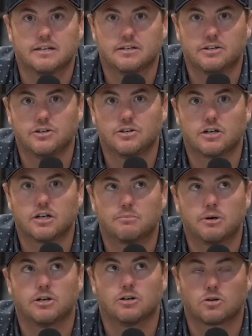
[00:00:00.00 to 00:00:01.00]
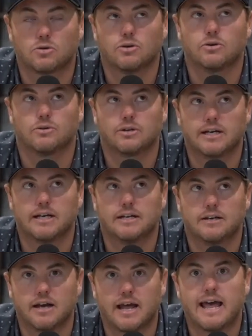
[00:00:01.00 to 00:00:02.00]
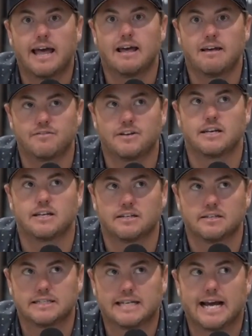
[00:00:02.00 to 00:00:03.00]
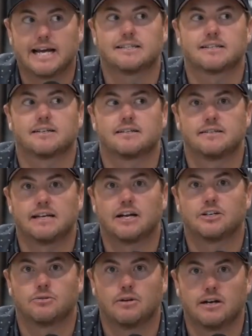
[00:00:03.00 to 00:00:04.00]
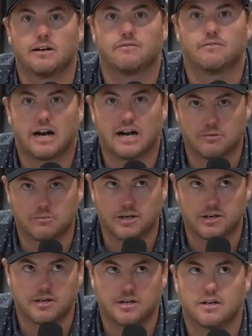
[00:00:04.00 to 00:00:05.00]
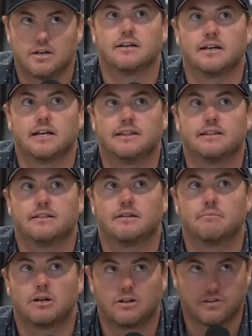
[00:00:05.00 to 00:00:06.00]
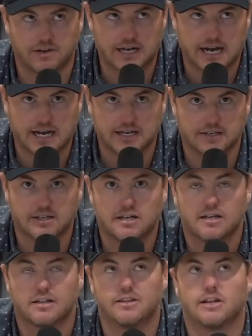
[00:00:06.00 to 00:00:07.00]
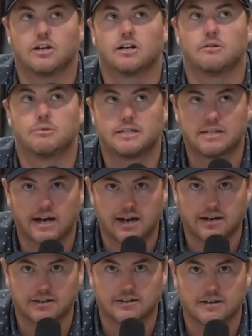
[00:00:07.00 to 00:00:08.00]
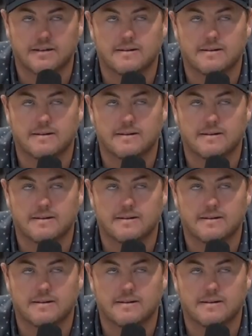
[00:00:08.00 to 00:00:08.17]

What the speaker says: you're going to put your crew in a heavy task-saturated environment in the middle of the night. They're going to be tired,